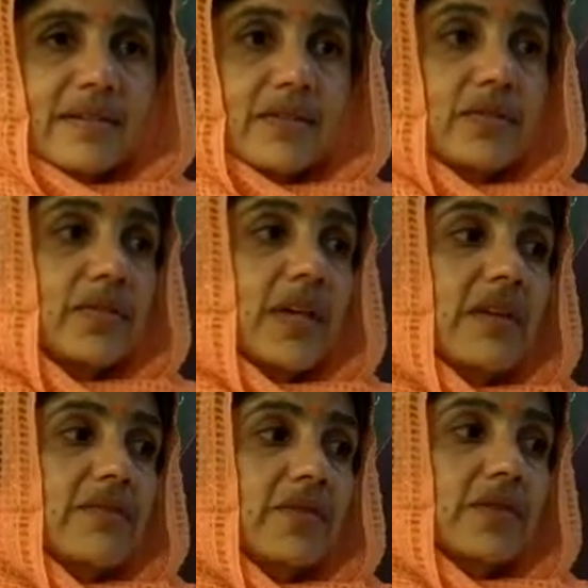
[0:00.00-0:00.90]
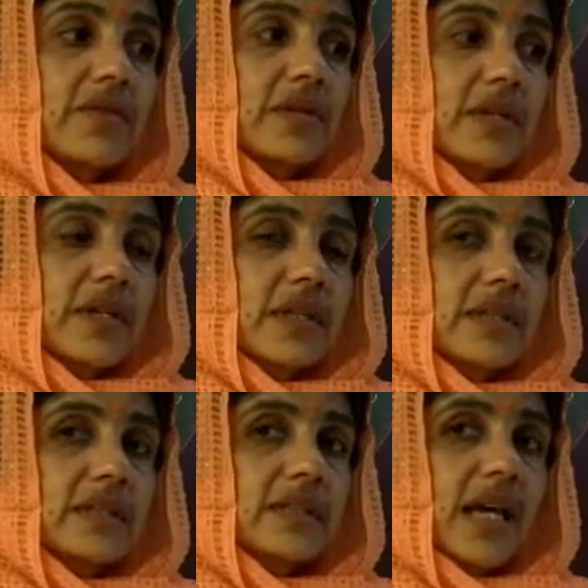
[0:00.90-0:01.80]
So therefore,
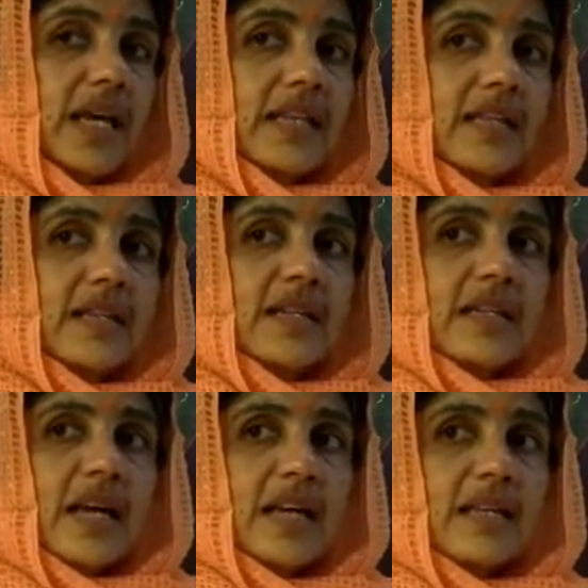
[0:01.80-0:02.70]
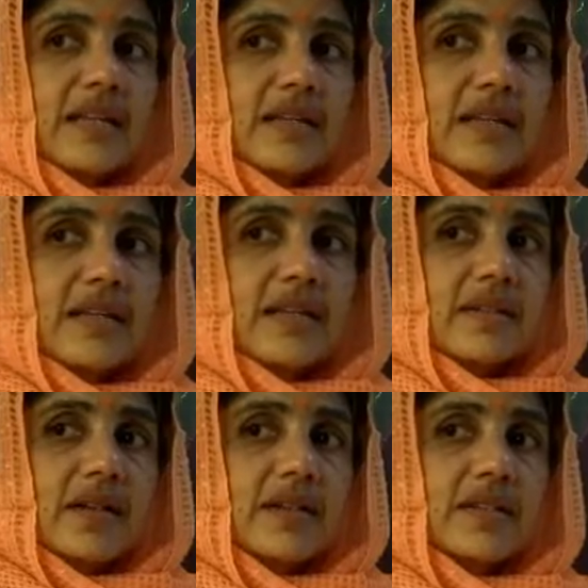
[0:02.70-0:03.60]
na iti, na iti,
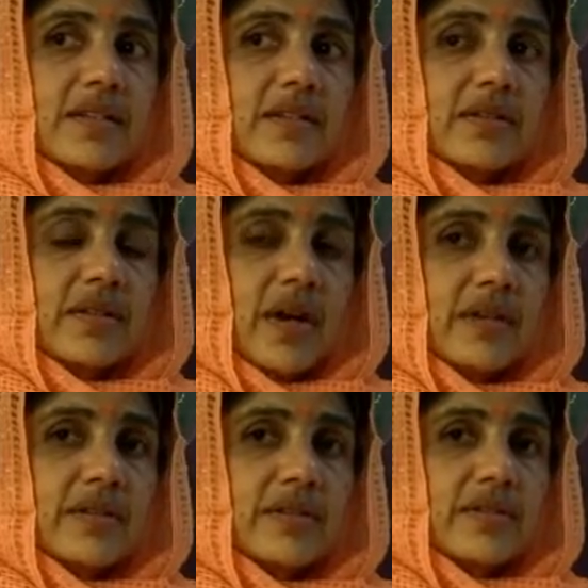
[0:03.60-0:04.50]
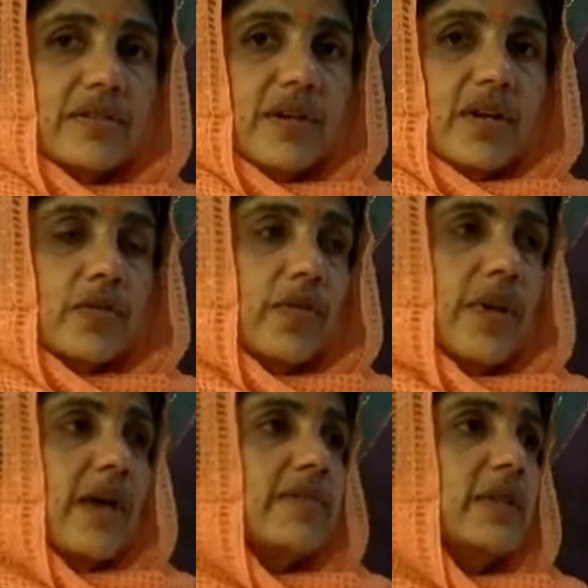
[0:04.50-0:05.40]
not this, not this. So we
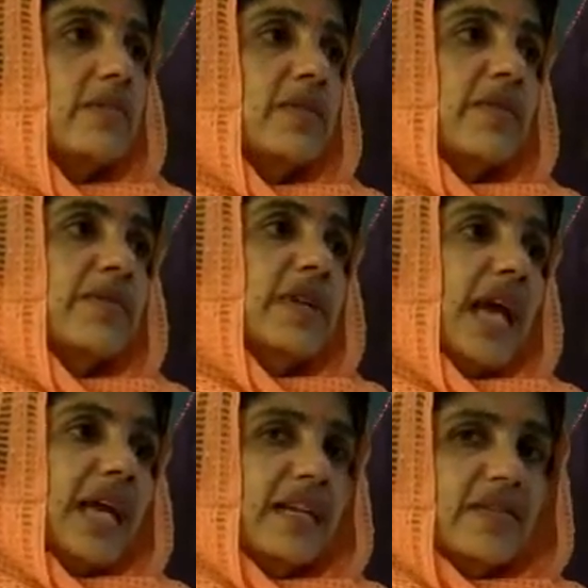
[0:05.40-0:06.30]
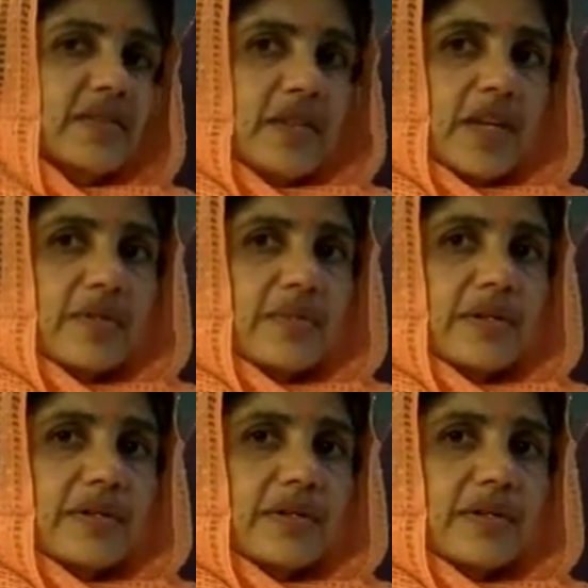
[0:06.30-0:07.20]
have a number of negative
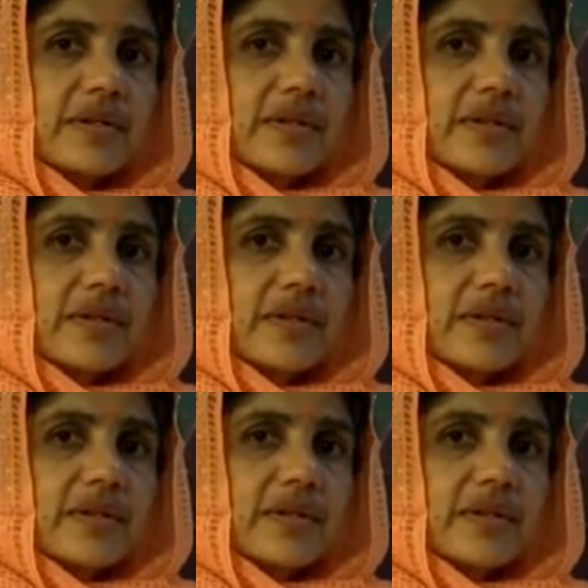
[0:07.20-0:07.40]
statements.